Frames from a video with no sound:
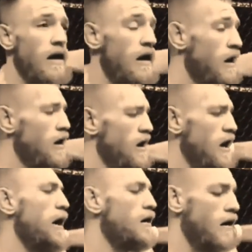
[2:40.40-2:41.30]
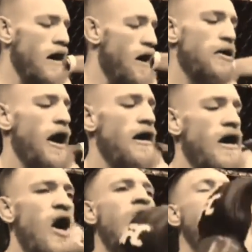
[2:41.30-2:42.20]
he needs to
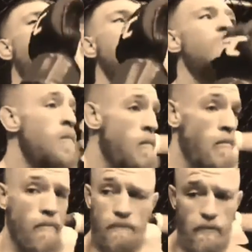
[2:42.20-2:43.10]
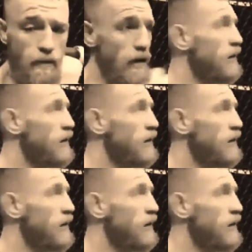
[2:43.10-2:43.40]
be an absolute